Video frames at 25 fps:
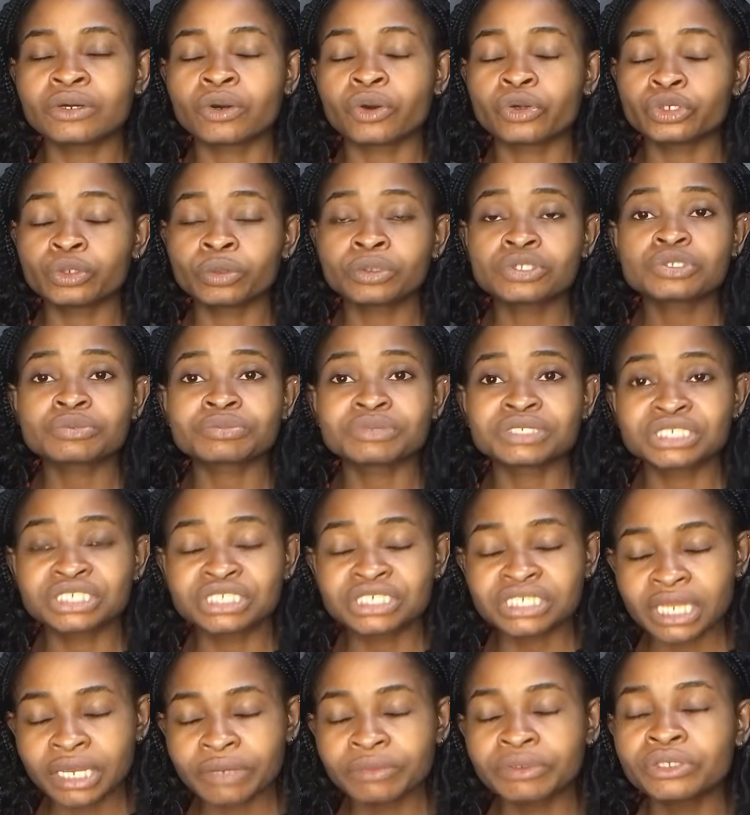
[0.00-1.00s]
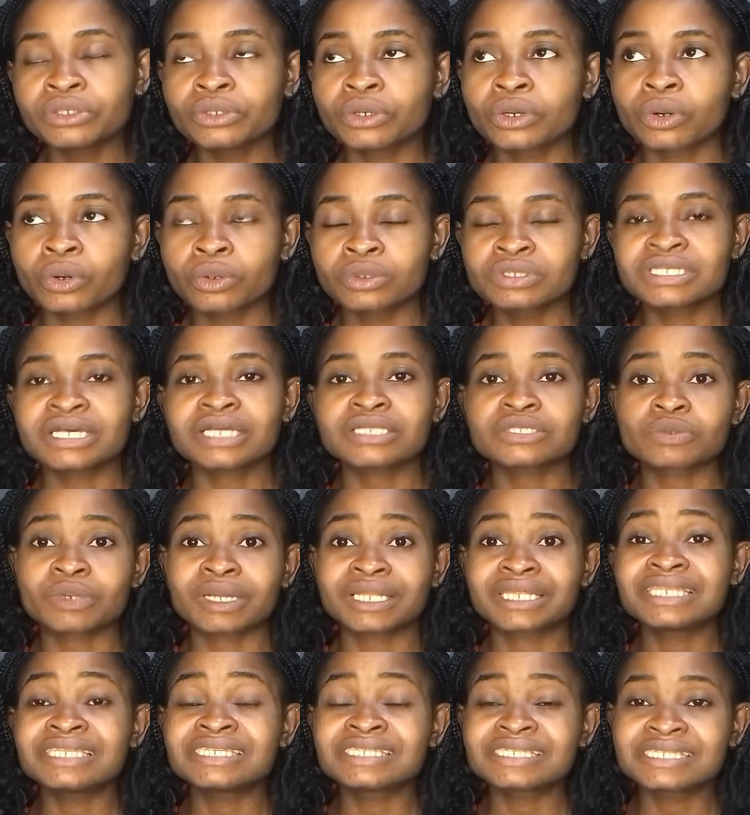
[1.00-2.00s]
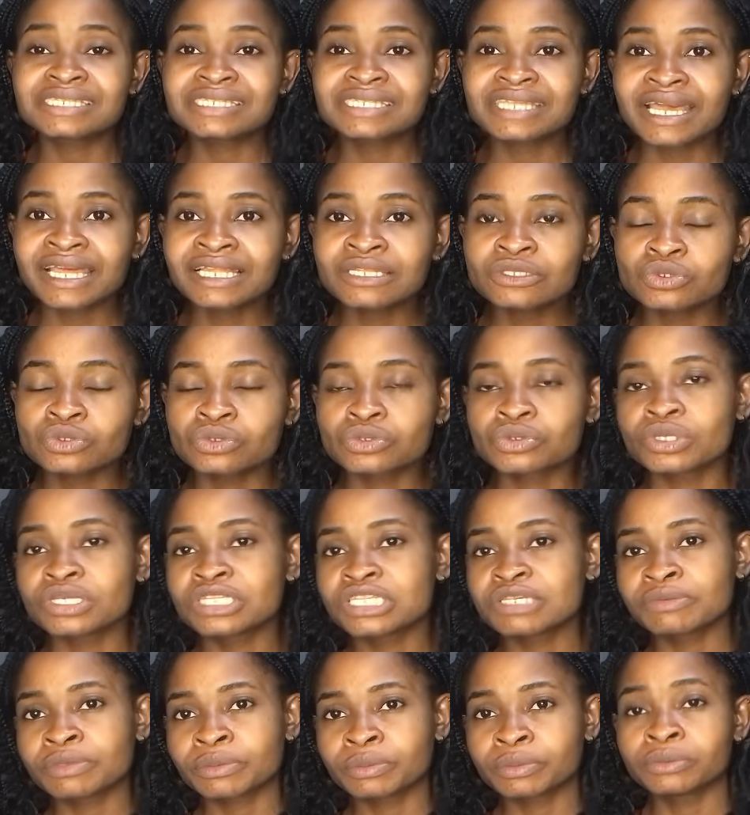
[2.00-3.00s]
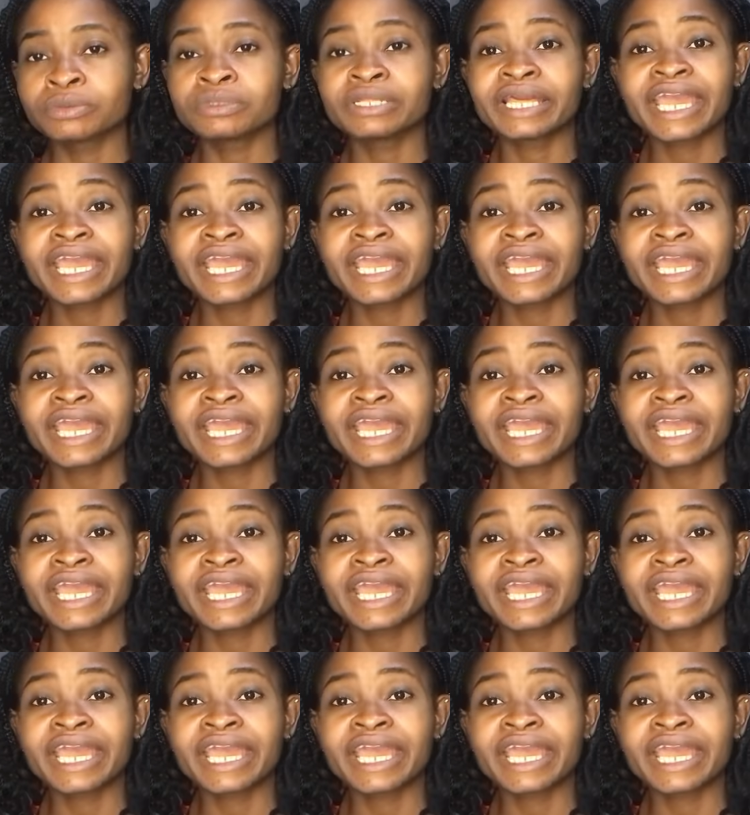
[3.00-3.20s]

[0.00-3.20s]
or you want to be sharing your contacts to at least 10 to 20 people